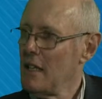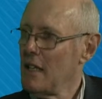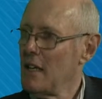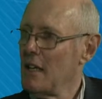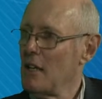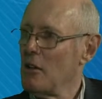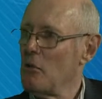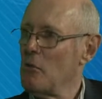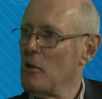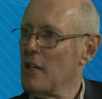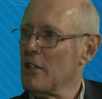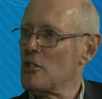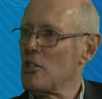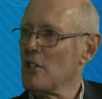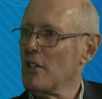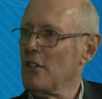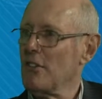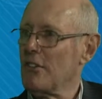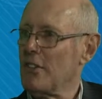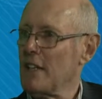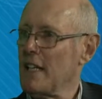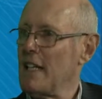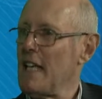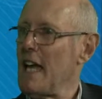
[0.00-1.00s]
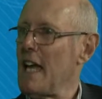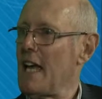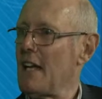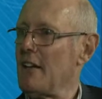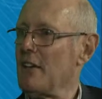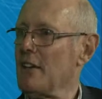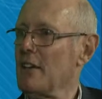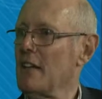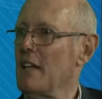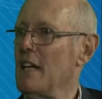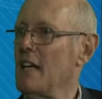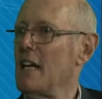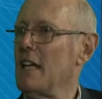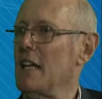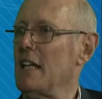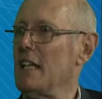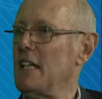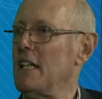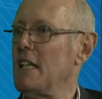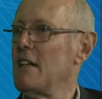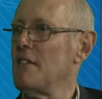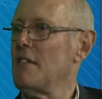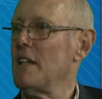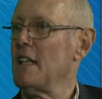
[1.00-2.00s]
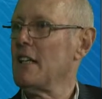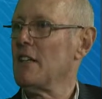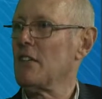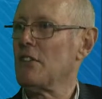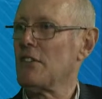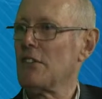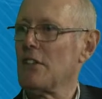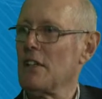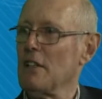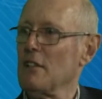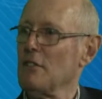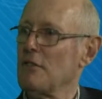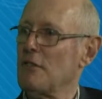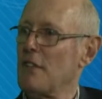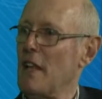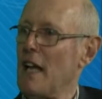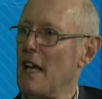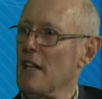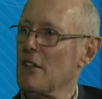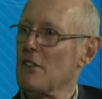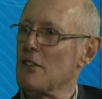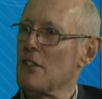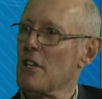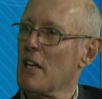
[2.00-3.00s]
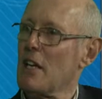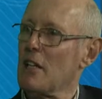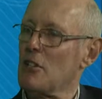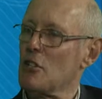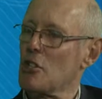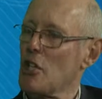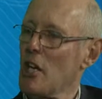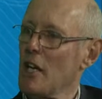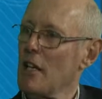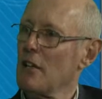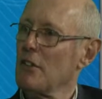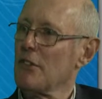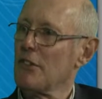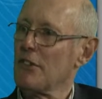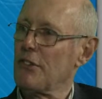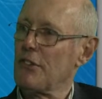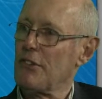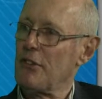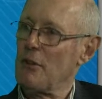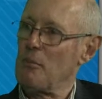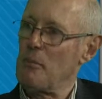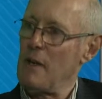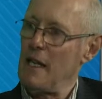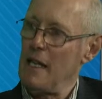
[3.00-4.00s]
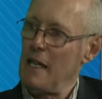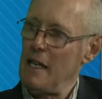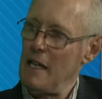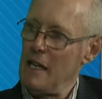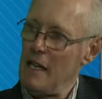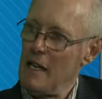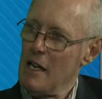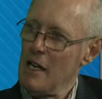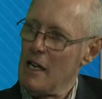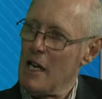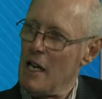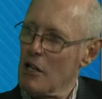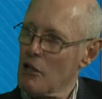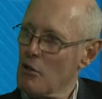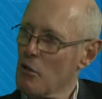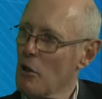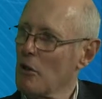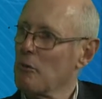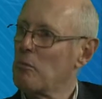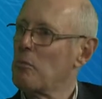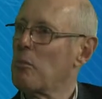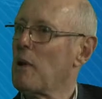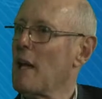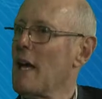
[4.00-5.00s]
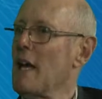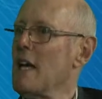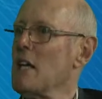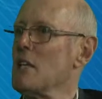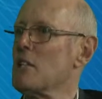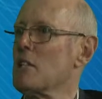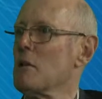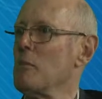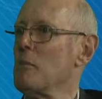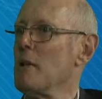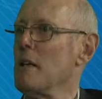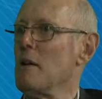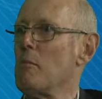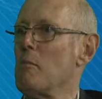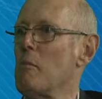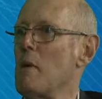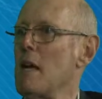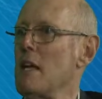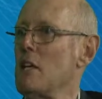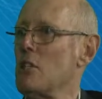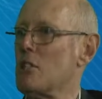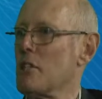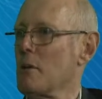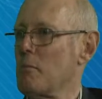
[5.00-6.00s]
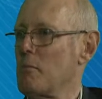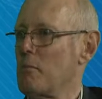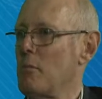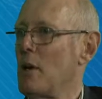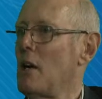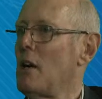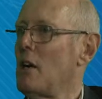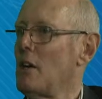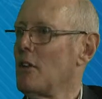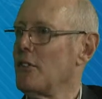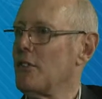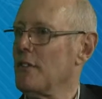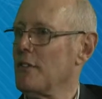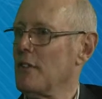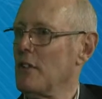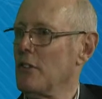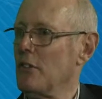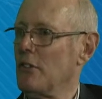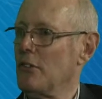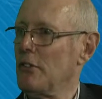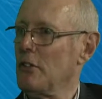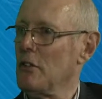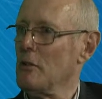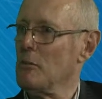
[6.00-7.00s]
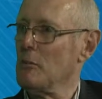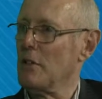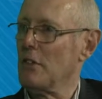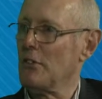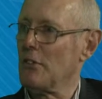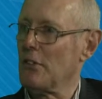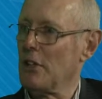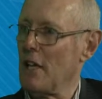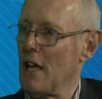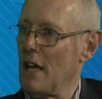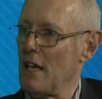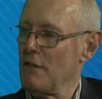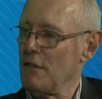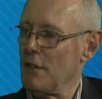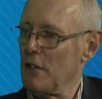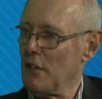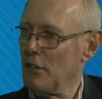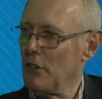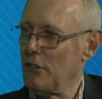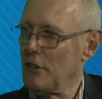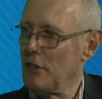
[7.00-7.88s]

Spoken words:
which is again giving itself that a chance to be a quad play, to be a major part of consumers' life, and is